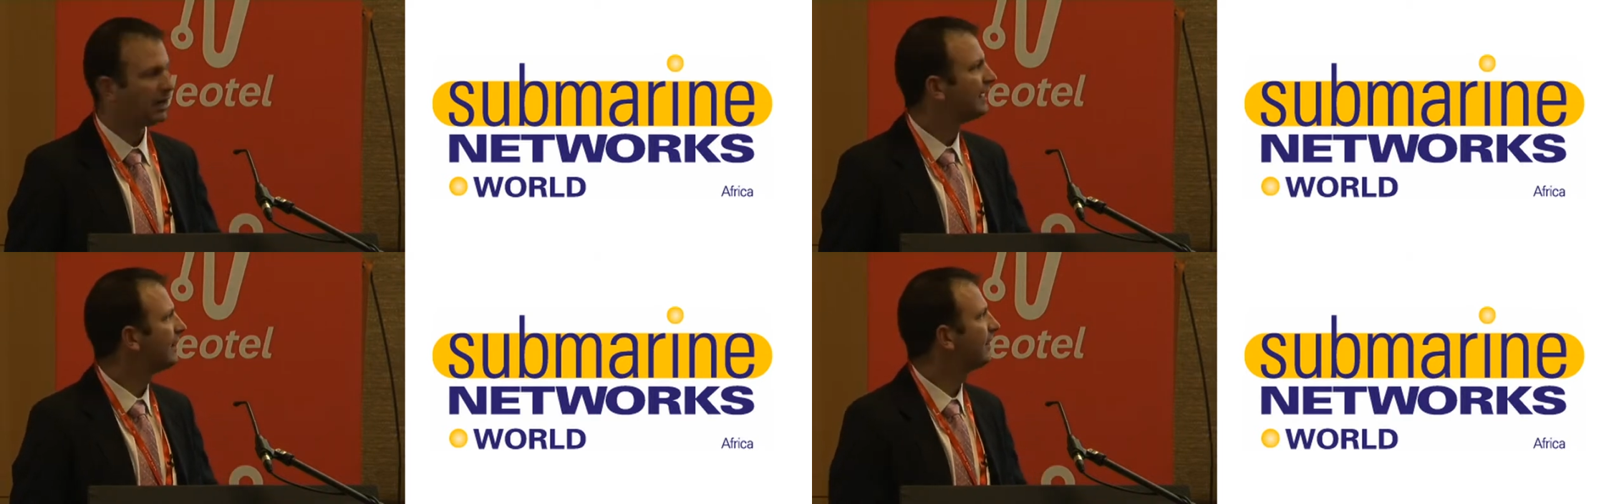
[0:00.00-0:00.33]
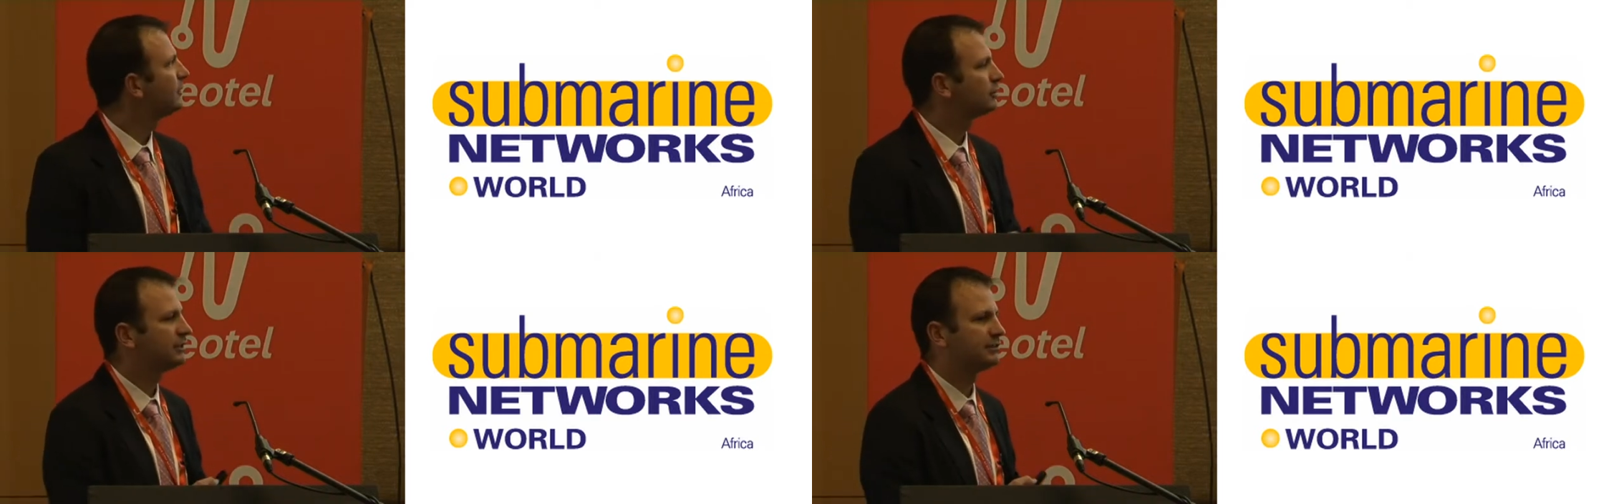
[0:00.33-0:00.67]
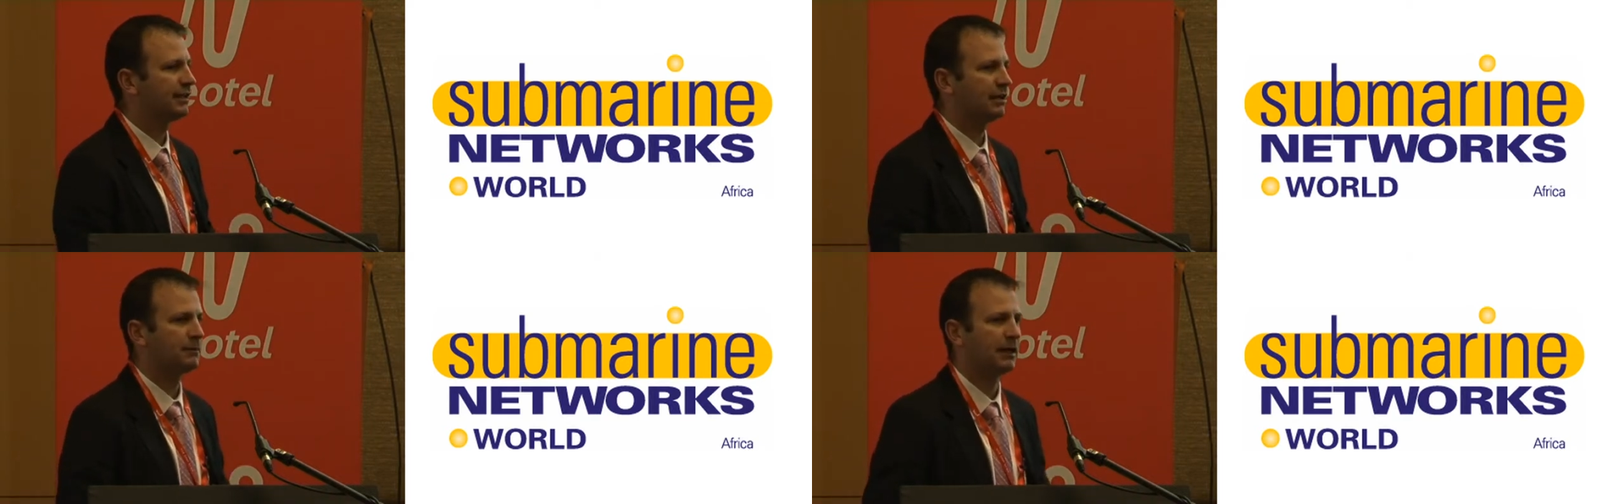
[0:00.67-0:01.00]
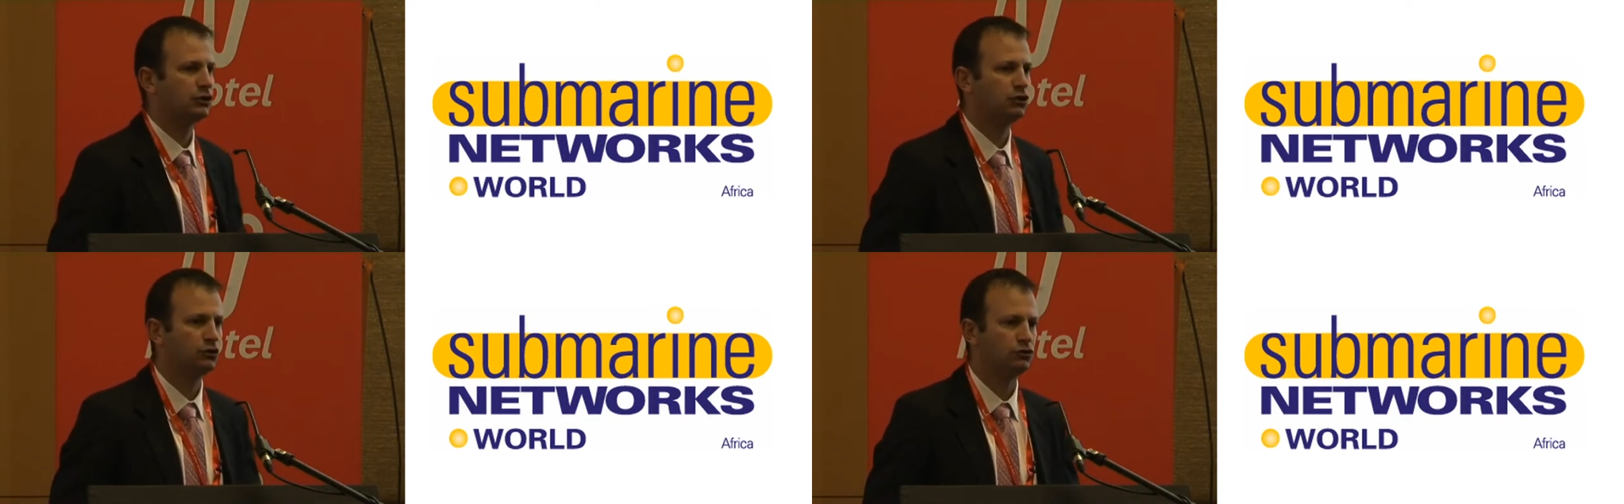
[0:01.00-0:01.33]
Another interesting stat
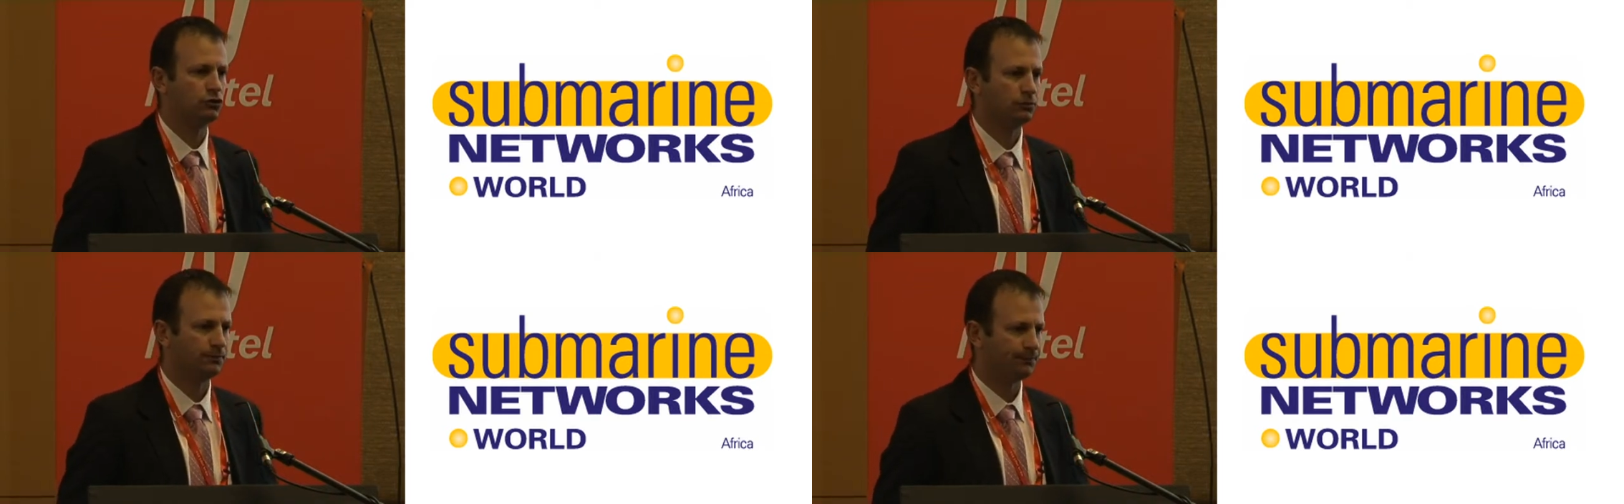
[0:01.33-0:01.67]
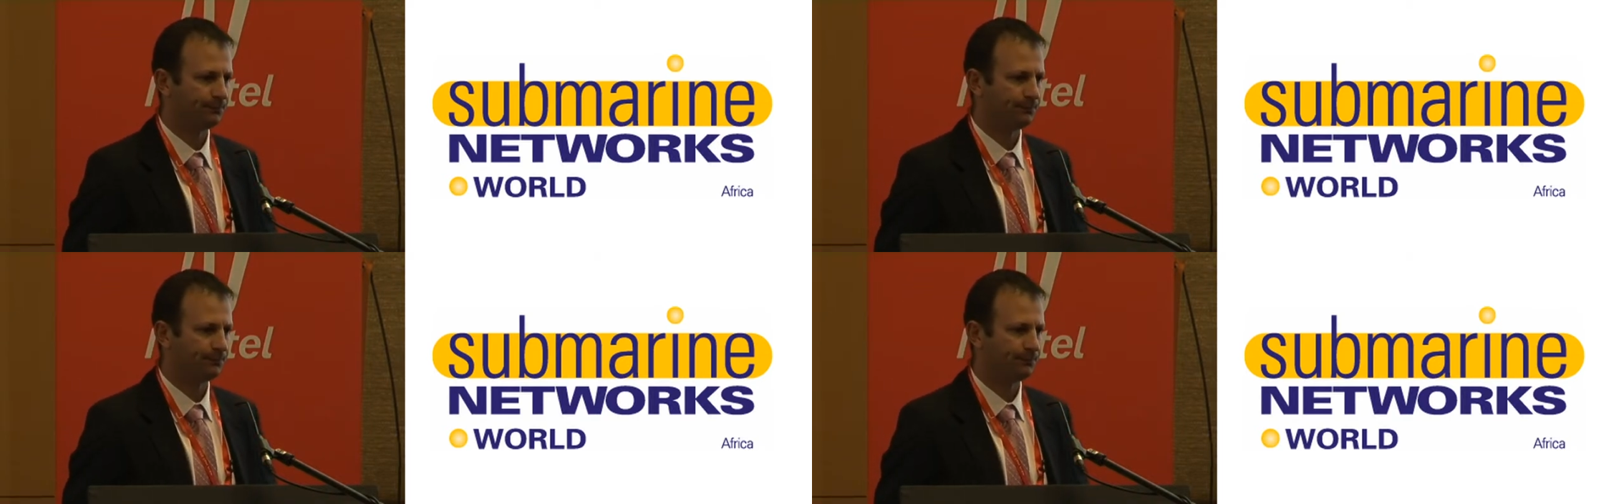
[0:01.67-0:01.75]
about YouTube